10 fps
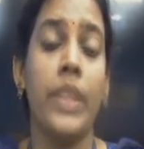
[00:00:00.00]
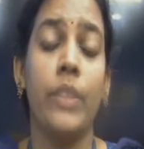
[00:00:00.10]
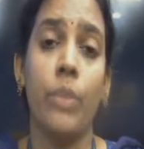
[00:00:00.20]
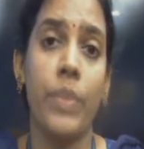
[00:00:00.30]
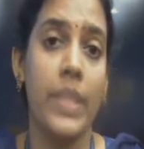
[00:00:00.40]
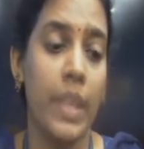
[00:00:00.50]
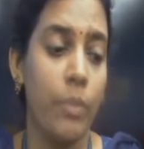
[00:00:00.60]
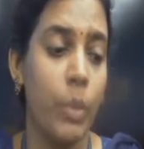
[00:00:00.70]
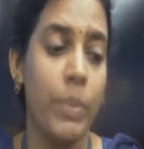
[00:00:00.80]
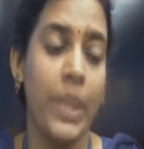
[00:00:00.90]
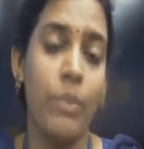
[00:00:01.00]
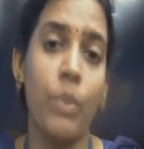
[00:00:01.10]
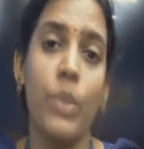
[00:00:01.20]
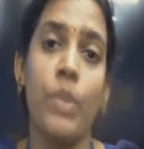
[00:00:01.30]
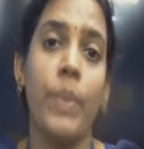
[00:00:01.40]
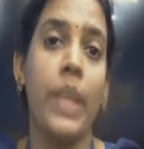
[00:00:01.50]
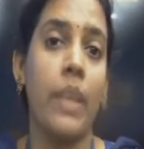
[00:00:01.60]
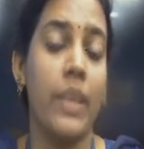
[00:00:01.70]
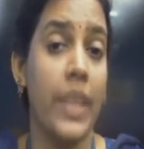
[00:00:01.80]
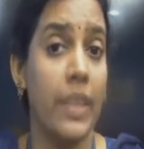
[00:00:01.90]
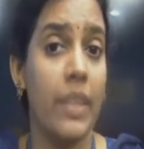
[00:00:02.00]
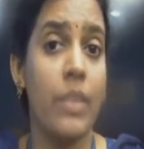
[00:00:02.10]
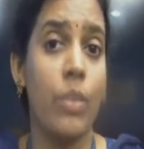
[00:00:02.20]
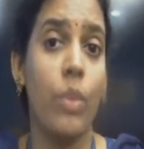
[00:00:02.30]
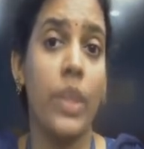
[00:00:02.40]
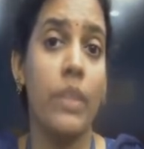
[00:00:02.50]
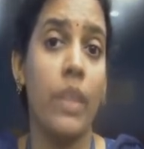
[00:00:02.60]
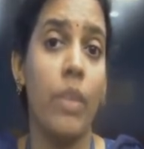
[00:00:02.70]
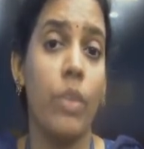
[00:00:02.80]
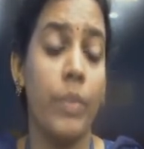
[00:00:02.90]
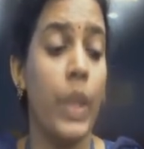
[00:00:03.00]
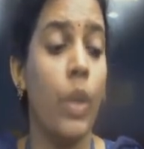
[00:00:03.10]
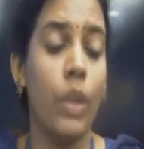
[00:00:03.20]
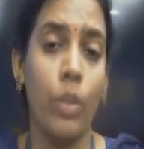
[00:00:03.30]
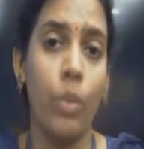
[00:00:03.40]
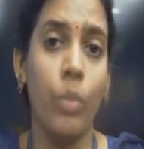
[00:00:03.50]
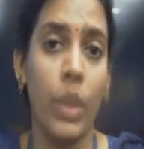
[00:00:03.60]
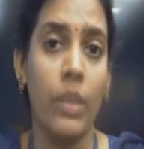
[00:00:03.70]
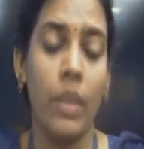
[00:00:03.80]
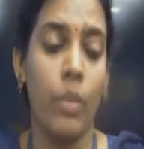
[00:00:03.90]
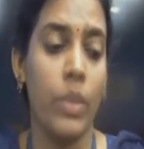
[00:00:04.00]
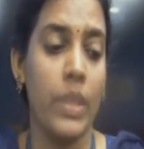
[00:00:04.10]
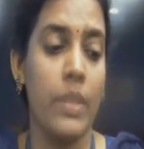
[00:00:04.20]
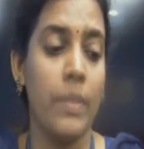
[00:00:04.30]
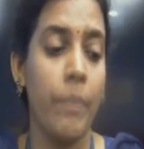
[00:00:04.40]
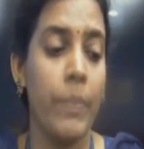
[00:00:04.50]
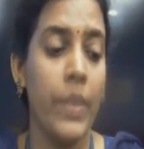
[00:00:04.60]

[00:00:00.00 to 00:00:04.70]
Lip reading: Each of us have mobile phones where our data is stored in cloud. We all know what cloud is.